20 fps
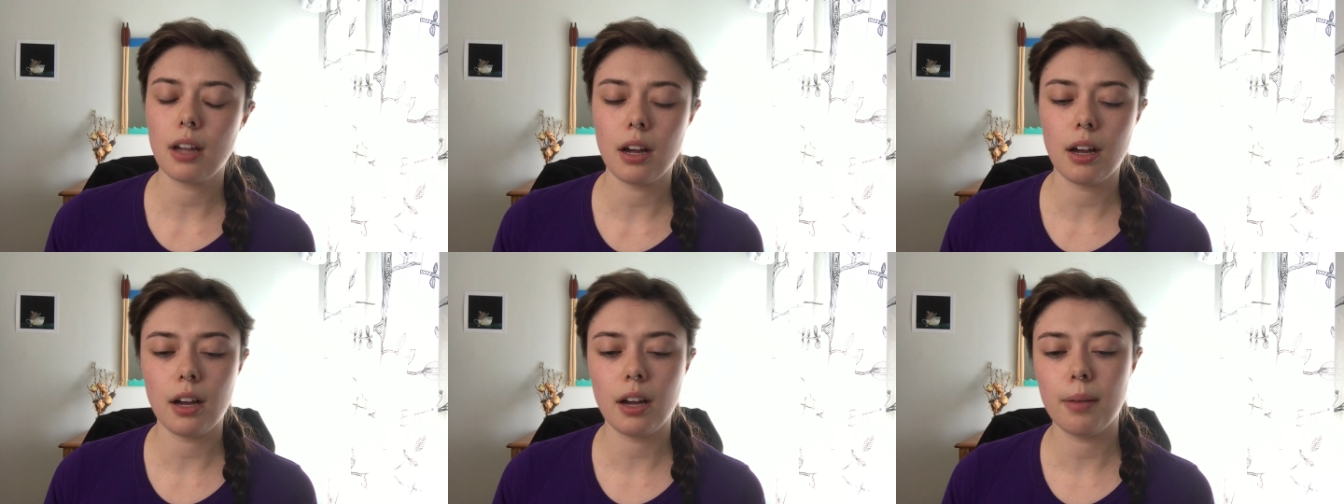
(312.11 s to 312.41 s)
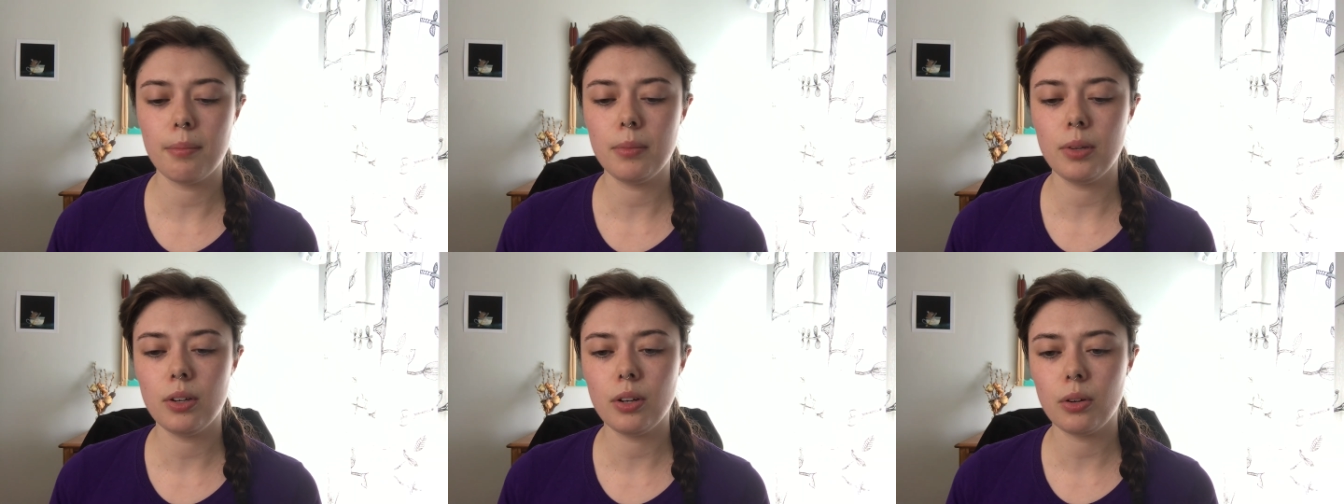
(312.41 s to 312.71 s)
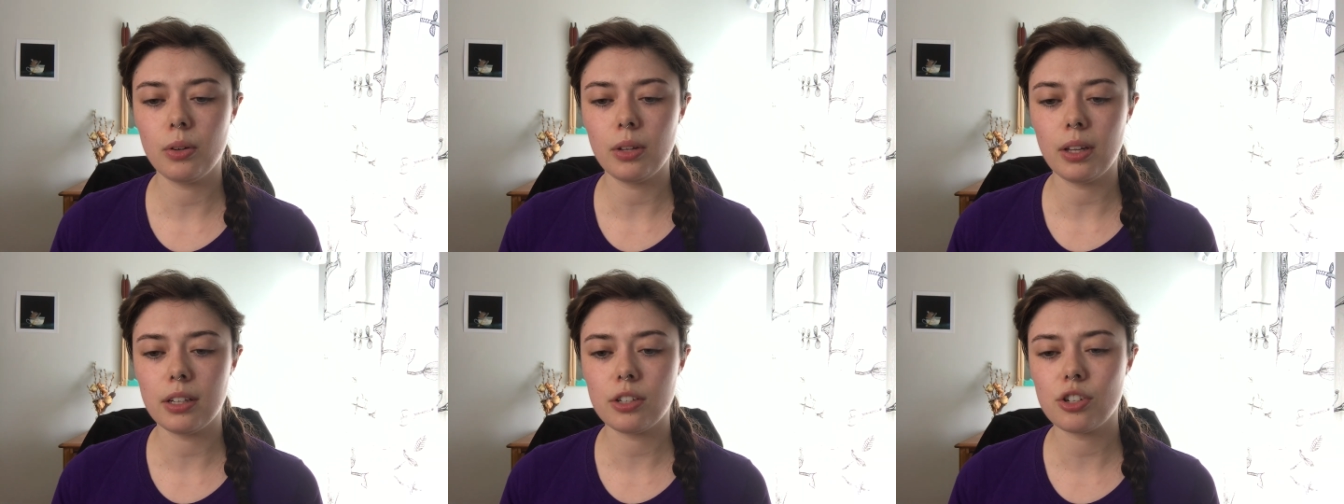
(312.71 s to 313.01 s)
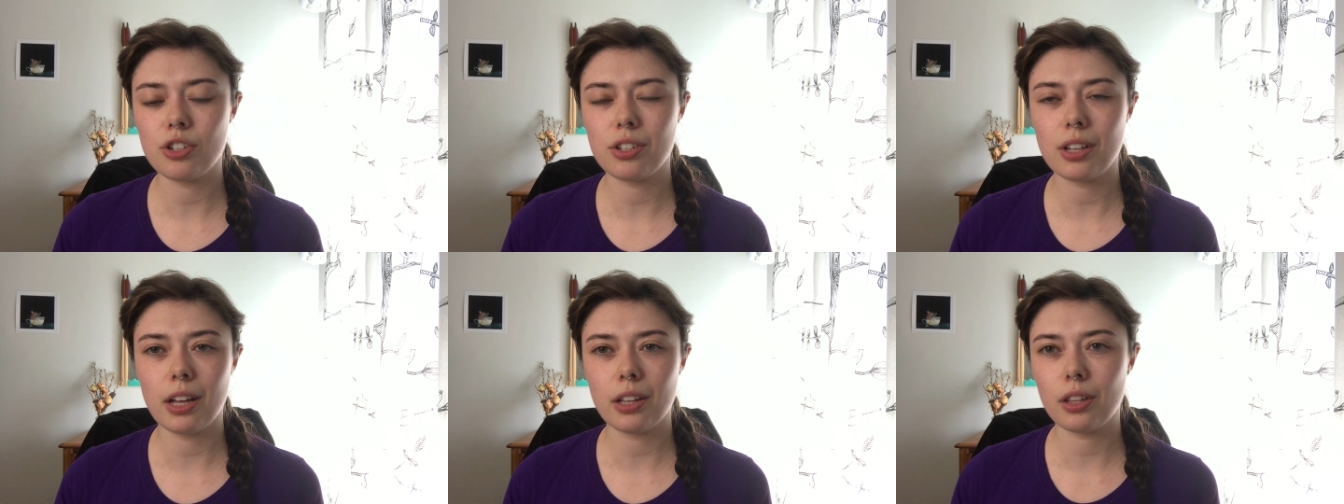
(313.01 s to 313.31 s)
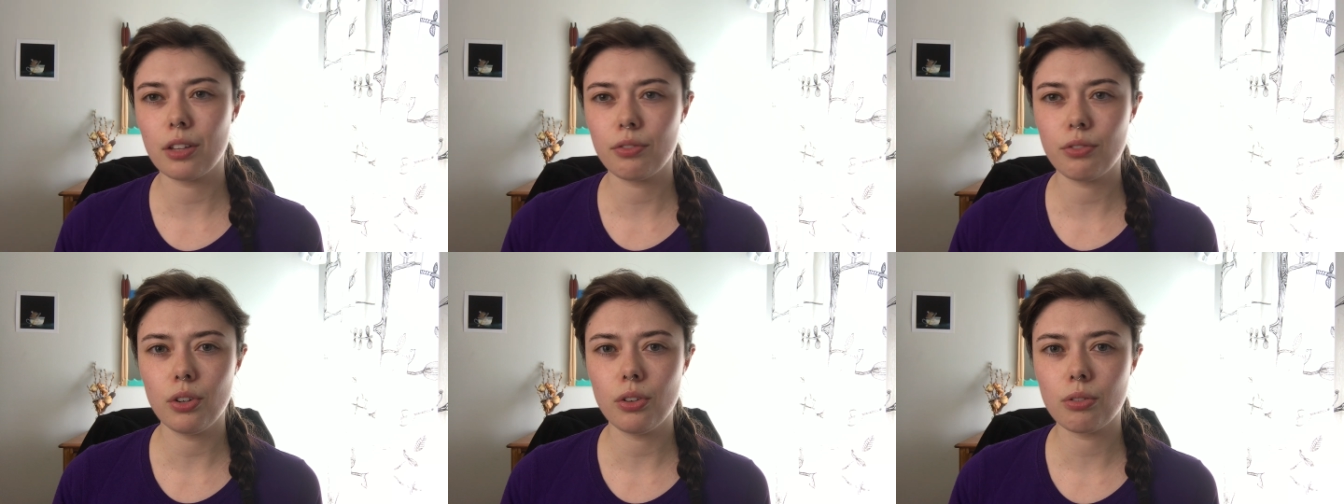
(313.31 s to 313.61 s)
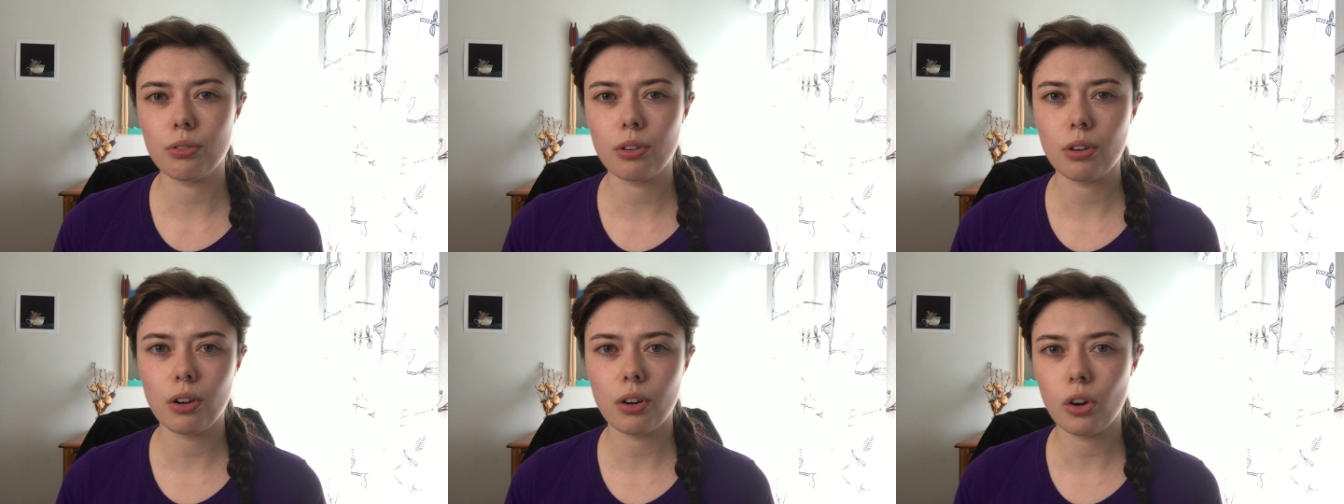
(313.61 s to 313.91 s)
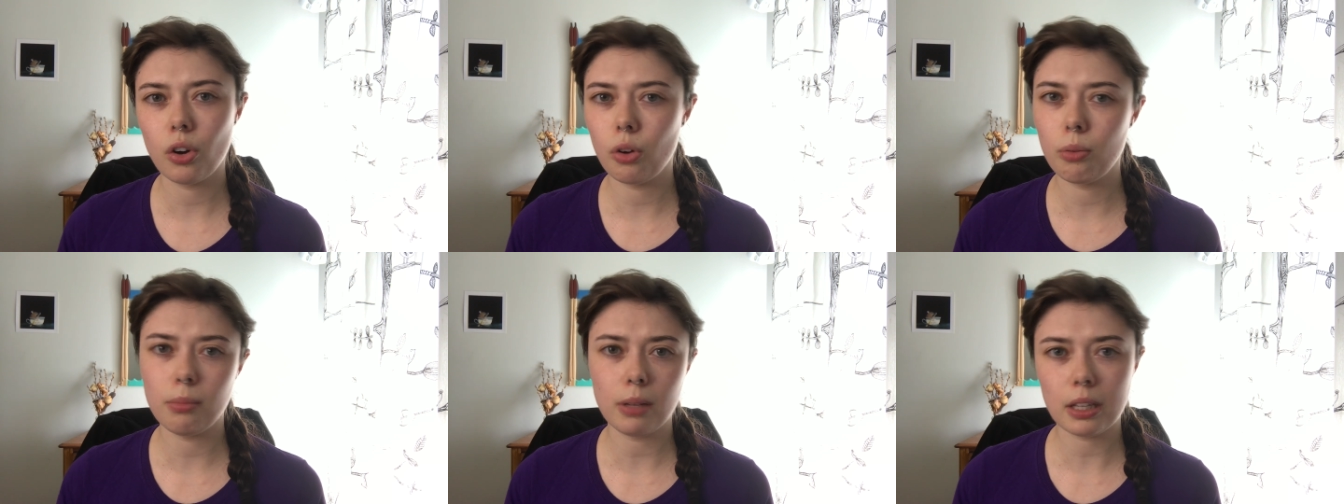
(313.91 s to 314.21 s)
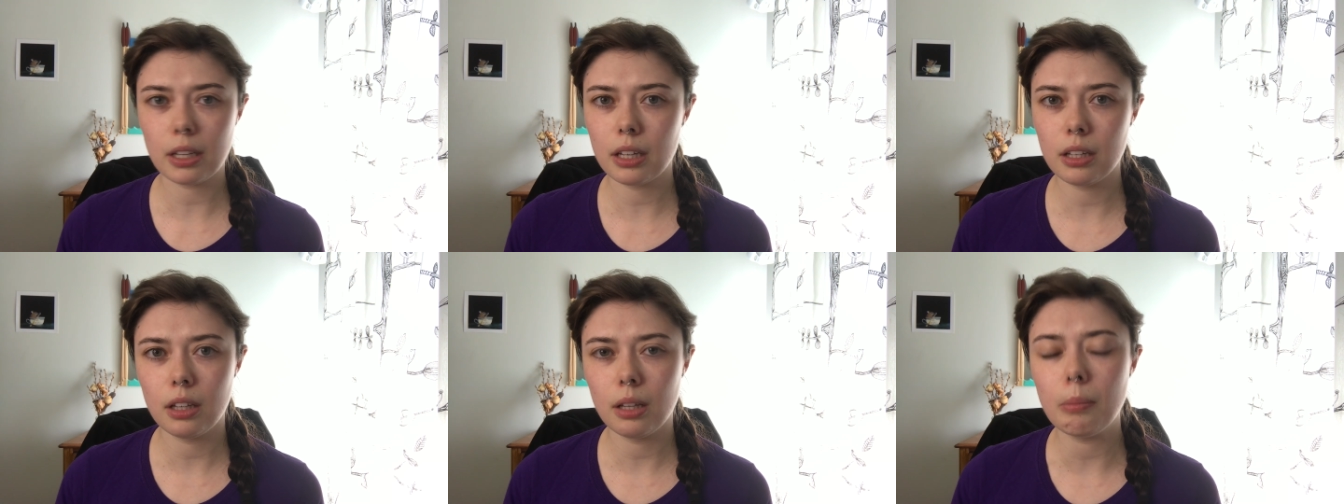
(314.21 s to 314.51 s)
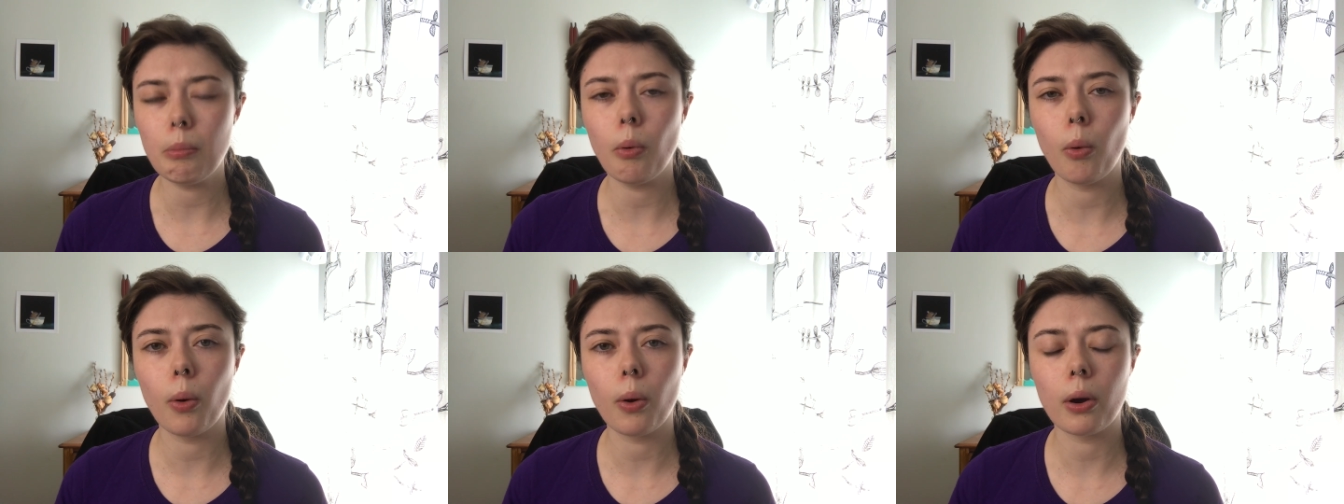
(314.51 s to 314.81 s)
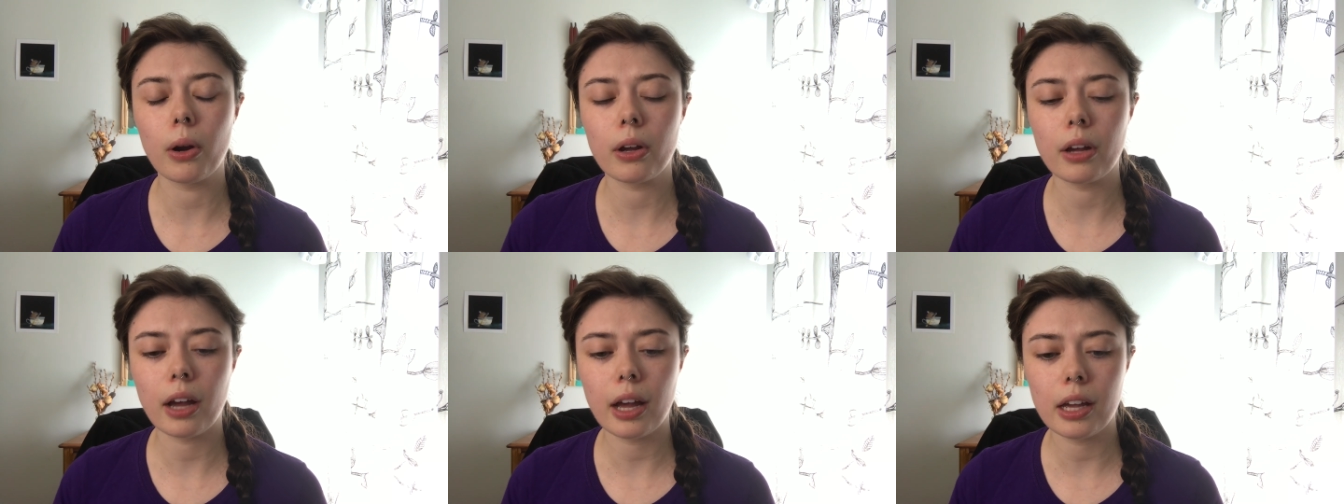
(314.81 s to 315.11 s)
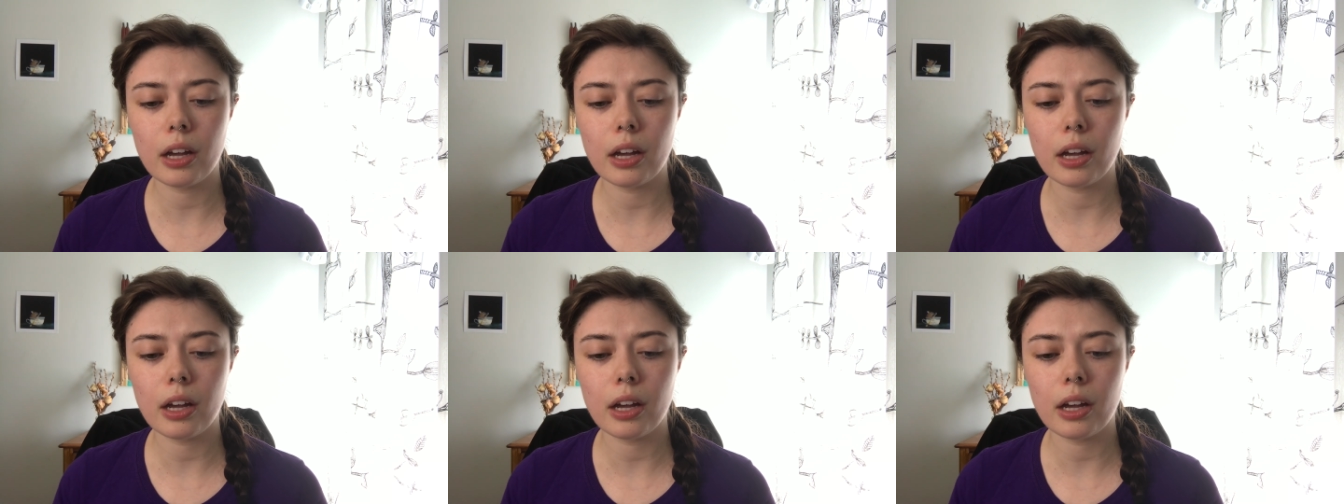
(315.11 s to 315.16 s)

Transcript: You know, like just at the funeral home, like in the morgue,